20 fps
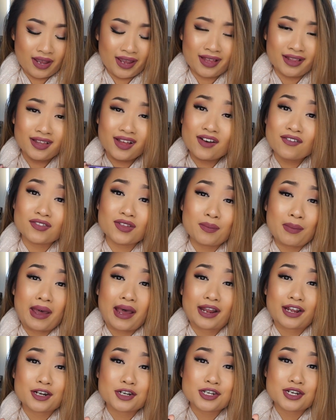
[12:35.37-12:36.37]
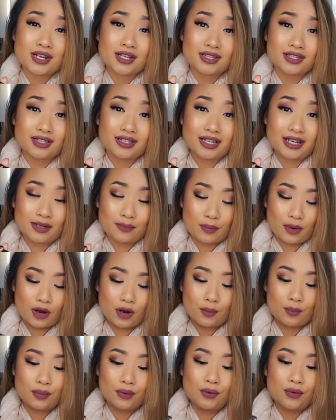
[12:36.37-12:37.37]
I love the packaging, the like
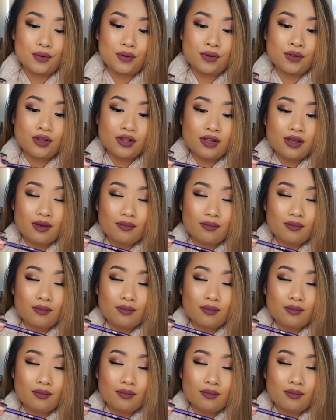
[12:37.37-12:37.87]
purple